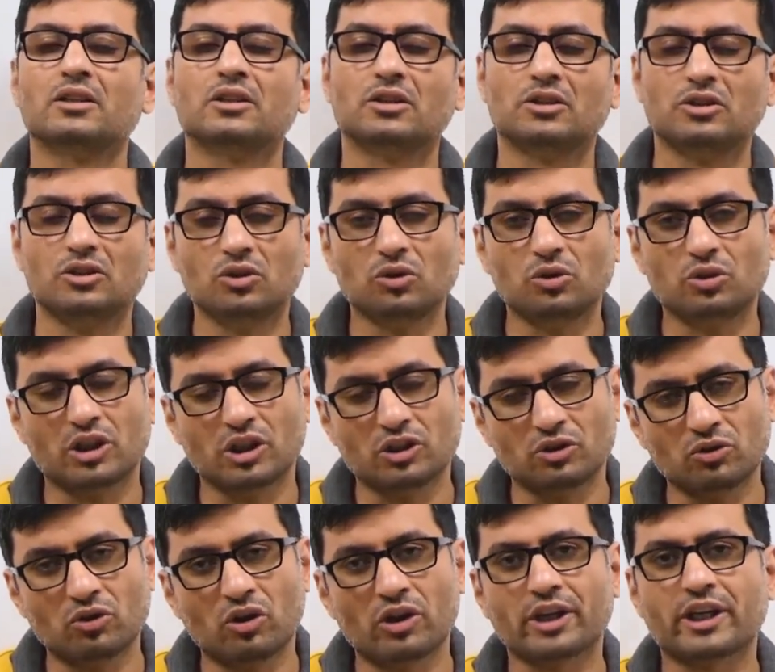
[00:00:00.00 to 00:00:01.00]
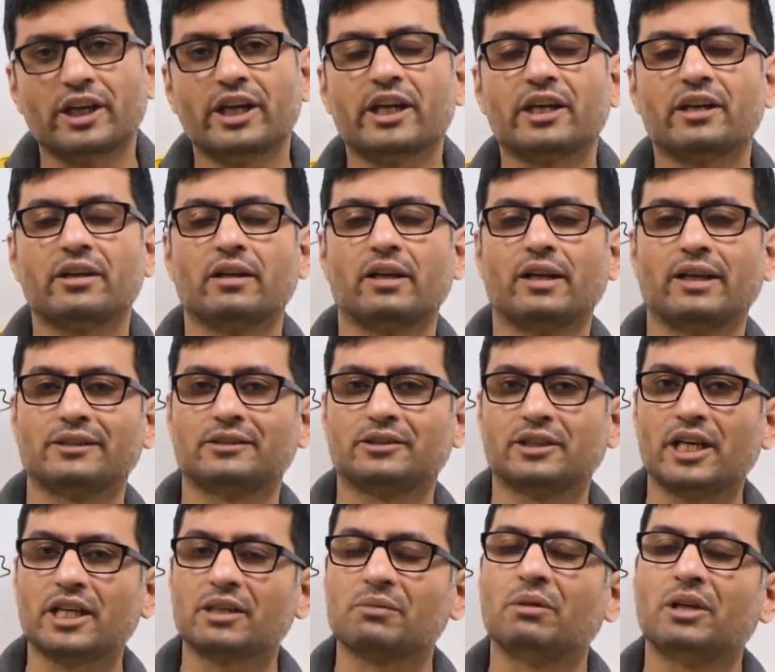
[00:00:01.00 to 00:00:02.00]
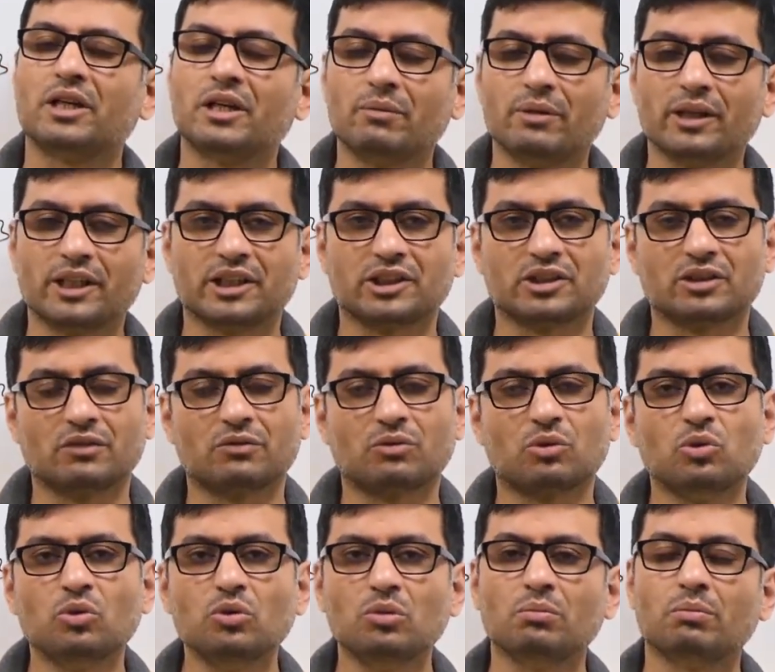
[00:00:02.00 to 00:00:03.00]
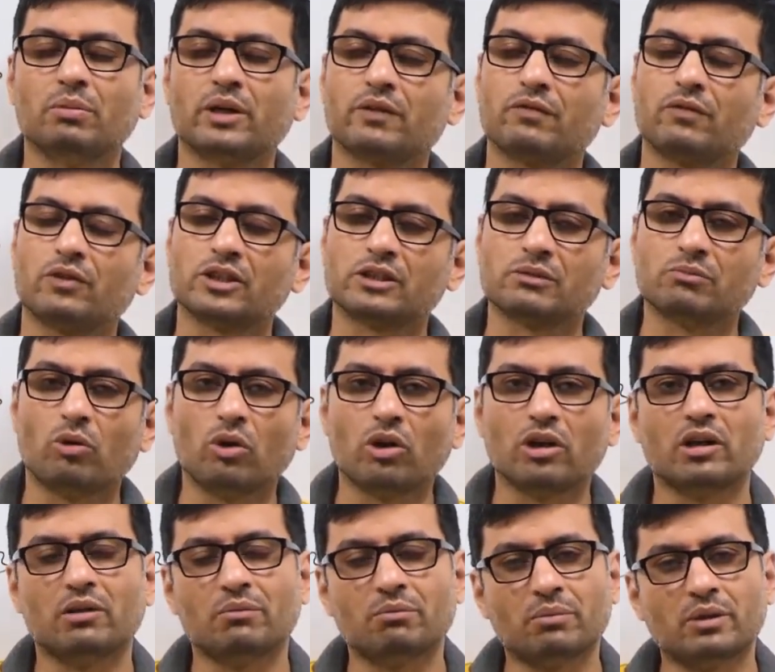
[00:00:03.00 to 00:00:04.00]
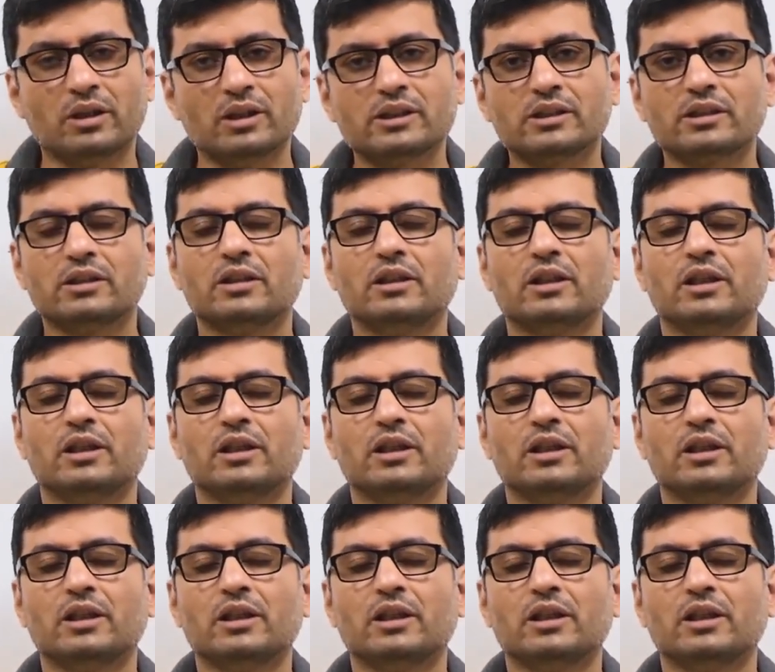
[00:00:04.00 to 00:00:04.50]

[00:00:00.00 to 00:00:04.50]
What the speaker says: you do not get exact multiplication of 2, but for small numbers,